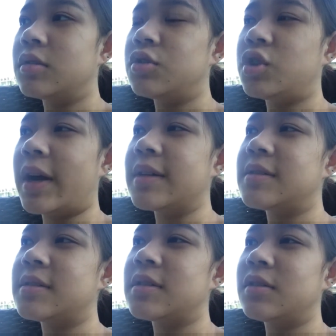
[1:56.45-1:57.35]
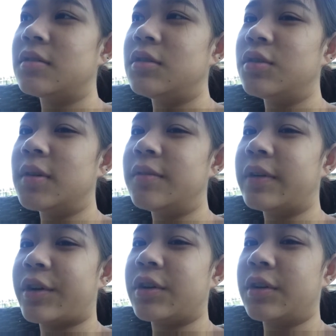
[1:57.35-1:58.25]
Jess, you are
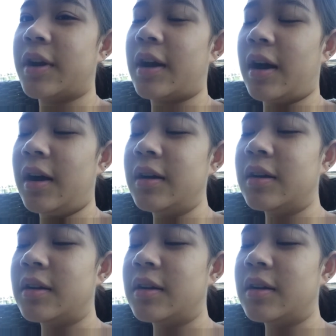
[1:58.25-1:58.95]
very good at art.